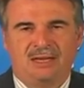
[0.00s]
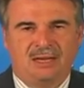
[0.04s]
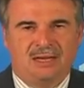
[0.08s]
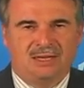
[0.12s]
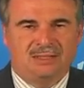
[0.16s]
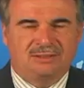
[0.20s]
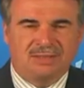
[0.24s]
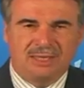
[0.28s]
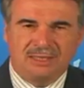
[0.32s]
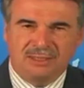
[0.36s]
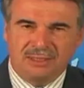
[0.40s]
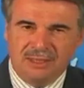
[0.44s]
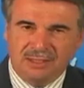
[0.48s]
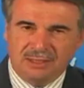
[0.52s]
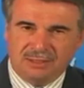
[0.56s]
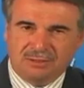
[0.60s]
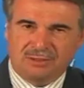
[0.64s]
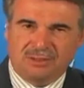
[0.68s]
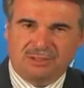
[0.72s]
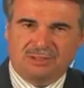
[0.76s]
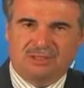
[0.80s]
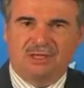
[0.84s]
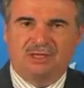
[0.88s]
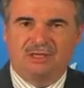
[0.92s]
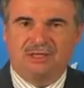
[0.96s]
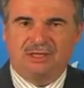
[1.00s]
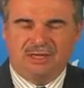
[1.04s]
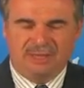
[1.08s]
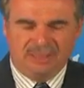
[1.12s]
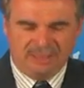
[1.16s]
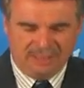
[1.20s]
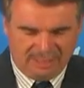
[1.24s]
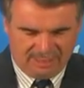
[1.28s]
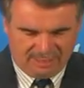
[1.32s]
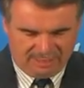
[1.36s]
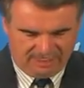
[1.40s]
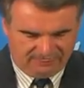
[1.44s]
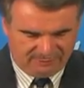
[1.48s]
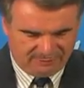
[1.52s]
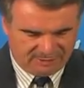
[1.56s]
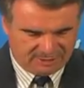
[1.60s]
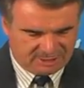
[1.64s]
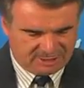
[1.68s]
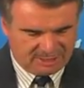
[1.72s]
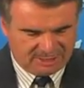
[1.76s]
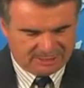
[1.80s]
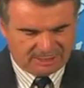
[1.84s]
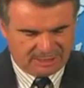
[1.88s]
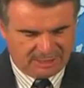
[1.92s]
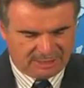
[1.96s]
And then, interestingly enough, it
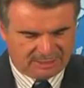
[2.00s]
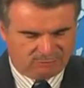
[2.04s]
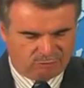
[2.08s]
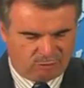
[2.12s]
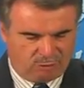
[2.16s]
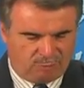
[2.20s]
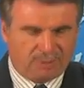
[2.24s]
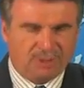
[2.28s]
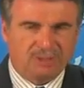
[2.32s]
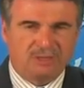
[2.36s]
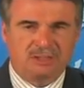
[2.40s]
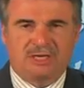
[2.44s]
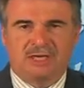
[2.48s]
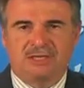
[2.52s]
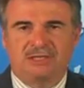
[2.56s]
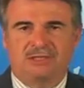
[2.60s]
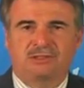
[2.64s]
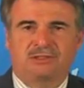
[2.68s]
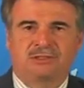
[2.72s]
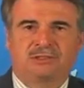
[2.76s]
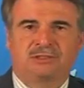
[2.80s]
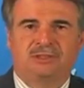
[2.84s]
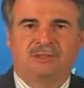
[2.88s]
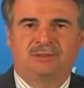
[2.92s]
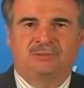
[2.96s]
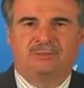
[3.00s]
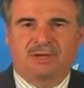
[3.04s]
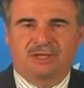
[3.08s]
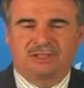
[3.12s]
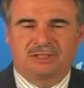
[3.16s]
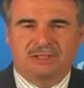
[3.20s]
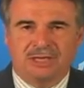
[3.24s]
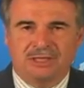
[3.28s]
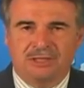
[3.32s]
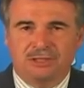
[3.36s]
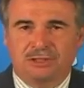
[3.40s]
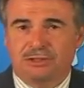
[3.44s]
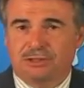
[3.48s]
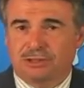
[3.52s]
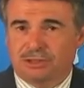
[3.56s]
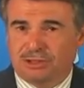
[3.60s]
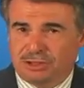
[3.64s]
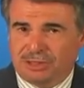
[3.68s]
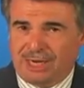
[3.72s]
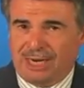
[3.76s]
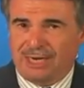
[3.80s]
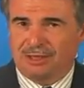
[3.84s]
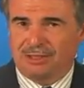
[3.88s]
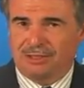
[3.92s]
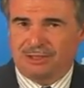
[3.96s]
says, as for presidential
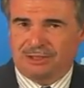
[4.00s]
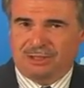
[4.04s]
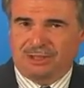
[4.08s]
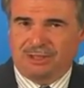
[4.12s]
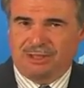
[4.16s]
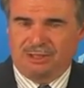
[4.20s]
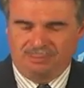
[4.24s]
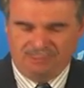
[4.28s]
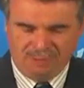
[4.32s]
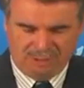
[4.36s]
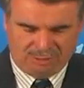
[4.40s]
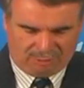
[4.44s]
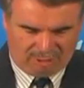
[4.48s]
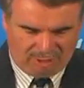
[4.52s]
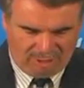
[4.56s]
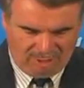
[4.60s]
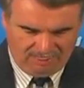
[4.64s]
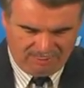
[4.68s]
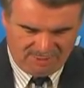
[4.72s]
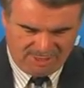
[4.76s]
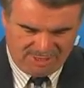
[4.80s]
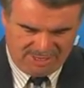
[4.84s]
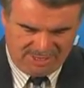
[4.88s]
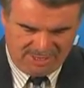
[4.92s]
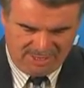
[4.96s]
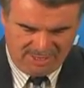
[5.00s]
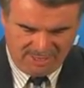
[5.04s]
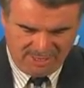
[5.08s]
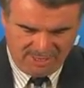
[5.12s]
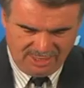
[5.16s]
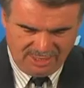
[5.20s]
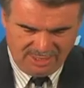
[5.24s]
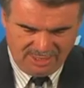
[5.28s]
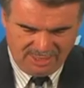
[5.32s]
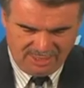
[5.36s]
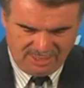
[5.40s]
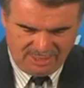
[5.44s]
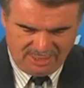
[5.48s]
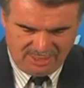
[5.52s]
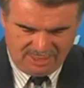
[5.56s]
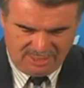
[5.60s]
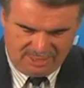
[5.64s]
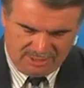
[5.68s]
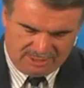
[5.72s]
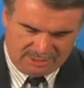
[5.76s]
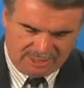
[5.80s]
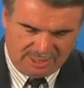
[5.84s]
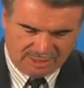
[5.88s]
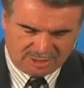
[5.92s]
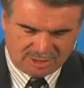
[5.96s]
challenger Mitt Romney,
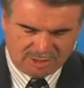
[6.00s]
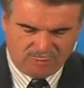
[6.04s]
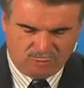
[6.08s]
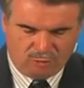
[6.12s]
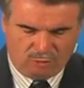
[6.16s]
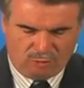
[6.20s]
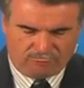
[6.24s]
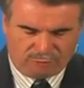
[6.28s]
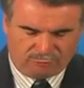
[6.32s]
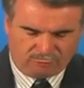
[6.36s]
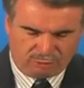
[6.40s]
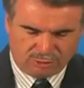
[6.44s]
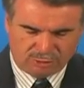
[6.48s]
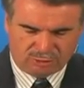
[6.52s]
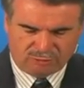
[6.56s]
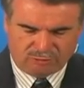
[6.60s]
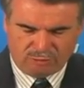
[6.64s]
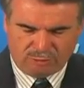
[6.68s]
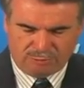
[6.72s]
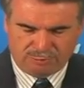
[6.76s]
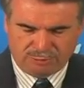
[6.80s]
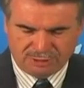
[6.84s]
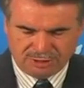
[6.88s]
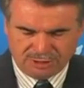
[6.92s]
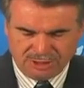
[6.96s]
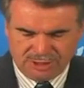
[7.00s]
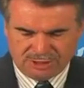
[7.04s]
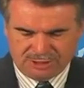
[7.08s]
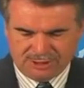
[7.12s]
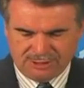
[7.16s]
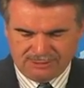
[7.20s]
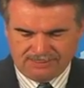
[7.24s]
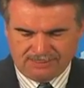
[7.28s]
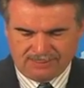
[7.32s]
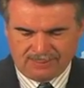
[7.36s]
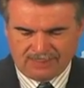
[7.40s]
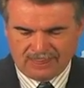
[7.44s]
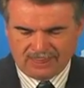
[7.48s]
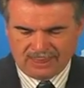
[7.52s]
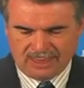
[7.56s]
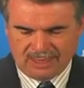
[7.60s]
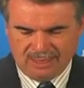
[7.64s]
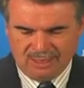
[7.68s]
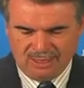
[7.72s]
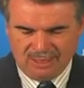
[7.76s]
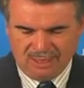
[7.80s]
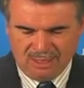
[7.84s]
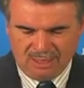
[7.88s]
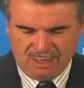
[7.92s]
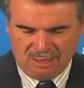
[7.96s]
he takes a more forceful position,
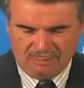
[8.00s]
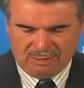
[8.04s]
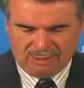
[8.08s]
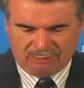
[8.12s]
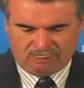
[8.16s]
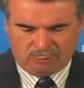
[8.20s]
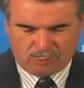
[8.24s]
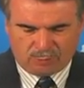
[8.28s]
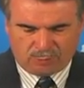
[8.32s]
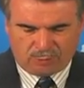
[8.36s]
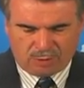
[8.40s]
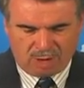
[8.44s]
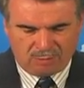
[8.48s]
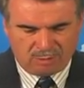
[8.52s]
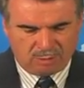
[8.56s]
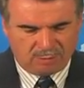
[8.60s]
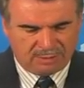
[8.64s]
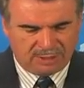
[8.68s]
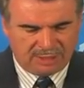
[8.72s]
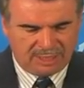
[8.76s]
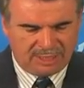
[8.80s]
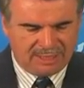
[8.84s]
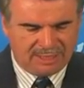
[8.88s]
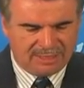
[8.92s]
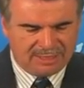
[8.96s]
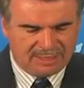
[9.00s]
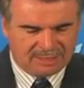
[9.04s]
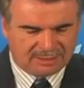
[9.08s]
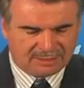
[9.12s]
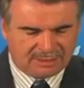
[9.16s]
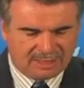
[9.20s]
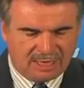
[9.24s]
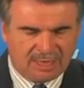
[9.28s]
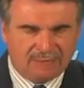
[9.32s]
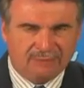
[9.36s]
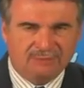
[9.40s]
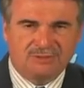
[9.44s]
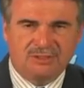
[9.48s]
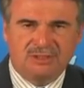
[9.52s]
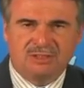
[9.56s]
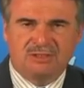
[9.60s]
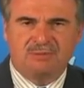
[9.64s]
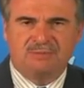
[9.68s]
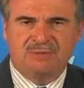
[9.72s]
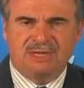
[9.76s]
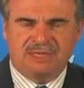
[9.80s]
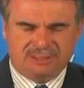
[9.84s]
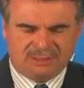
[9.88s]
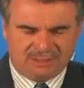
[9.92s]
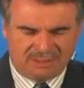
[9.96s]
but would probably not have the
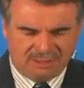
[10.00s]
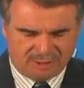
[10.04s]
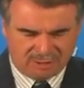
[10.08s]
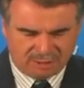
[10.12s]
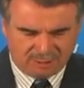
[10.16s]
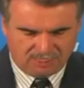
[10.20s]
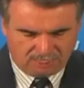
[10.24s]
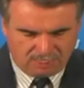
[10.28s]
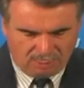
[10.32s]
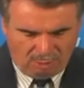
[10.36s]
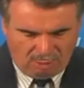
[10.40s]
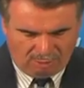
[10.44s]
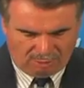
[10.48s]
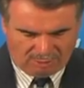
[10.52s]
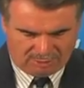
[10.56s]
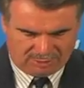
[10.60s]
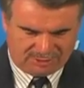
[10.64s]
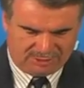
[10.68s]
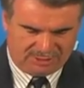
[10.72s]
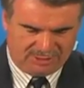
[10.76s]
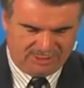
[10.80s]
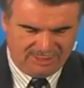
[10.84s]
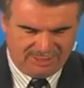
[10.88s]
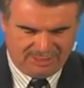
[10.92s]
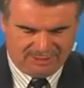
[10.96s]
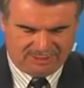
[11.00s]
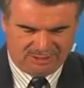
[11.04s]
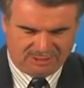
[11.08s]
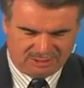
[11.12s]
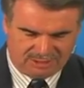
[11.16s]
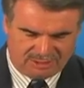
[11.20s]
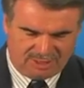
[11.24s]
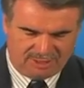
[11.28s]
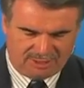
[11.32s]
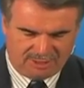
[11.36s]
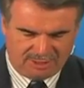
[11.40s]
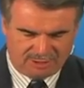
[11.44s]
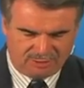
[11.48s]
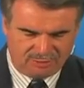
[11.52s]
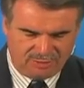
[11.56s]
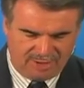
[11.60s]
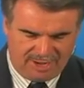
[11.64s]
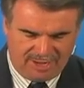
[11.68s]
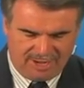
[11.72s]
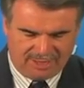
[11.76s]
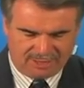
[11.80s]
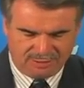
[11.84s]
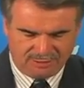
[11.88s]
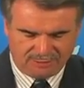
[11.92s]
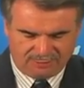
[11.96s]
domestic support necessary to
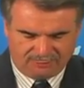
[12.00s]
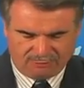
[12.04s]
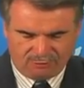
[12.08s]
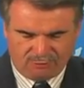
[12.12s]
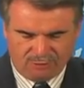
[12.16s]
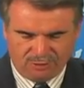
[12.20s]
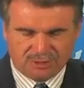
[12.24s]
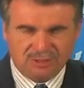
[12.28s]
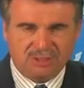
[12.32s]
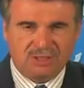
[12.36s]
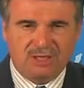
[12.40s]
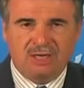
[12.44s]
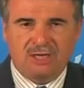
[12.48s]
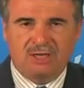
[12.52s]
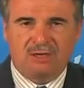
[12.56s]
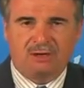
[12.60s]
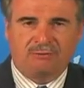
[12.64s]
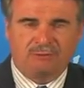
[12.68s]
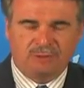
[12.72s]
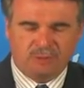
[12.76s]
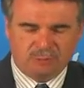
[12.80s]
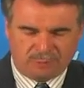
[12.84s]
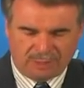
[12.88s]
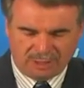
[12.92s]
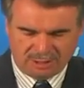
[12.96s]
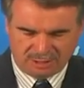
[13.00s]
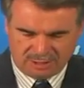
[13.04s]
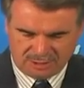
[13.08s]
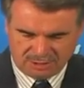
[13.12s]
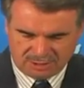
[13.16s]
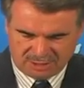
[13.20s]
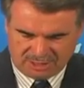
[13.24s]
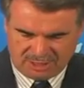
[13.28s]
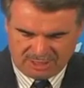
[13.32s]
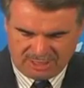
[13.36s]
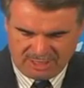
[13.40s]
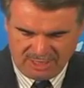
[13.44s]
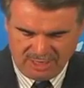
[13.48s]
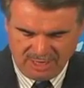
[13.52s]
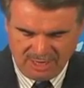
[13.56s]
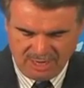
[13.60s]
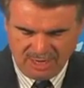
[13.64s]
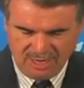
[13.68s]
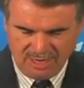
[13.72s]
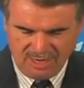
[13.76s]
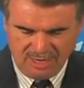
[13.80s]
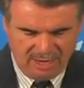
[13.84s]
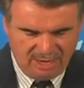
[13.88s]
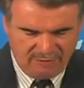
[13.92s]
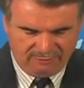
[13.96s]
act in the first year of his presidency
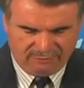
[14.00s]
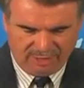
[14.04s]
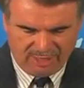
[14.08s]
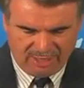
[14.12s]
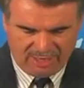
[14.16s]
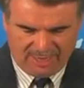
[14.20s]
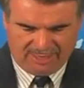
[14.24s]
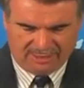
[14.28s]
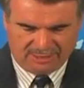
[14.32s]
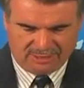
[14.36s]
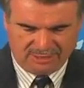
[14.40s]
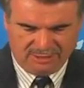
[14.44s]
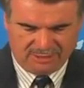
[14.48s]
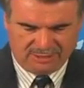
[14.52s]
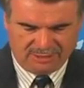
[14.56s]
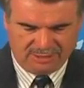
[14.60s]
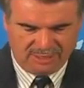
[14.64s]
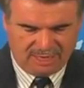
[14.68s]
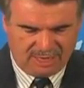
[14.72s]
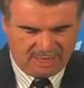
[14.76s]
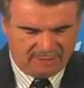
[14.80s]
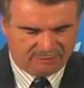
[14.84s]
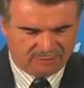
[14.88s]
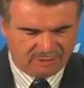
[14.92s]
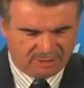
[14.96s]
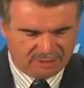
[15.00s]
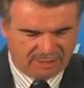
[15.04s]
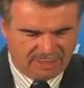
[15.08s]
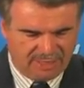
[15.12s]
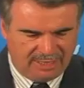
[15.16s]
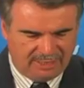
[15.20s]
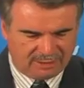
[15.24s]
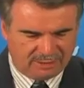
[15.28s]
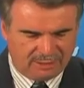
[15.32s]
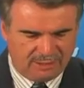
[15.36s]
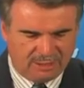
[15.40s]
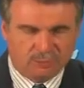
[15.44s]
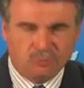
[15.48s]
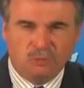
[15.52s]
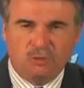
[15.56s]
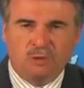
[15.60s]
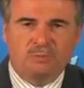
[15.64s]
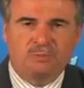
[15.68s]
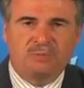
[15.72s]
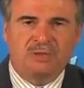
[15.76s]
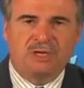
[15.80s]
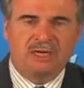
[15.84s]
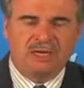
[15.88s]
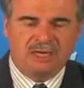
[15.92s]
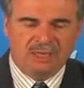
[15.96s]
if elected, and after that it
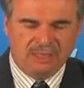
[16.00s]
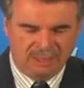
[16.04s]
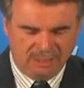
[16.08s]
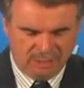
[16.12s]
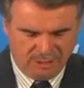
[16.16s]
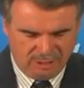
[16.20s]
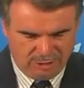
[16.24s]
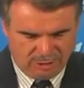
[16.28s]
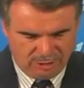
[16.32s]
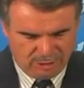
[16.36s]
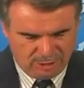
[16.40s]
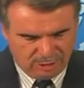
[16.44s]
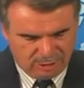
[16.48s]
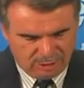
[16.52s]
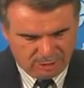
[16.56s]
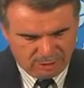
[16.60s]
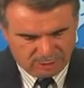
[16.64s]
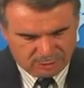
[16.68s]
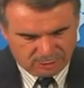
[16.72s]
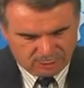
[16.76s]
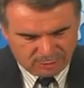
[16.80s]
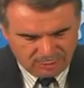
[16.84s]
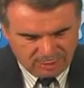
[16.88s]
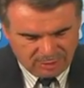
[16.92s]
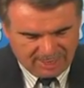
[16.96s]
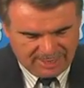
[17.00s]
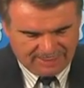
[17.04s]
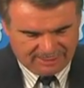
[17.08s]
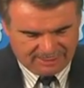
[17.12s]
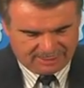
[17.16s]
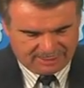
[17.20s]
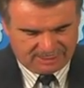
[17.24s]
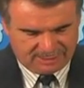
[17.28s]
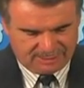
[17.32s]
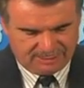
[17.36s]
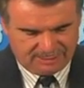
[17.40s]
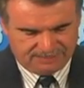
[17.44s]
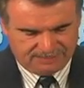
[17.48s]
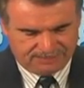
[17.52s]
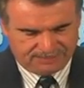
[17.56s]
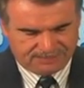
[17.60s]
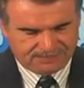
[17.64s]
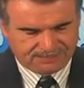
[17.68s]
would be too late.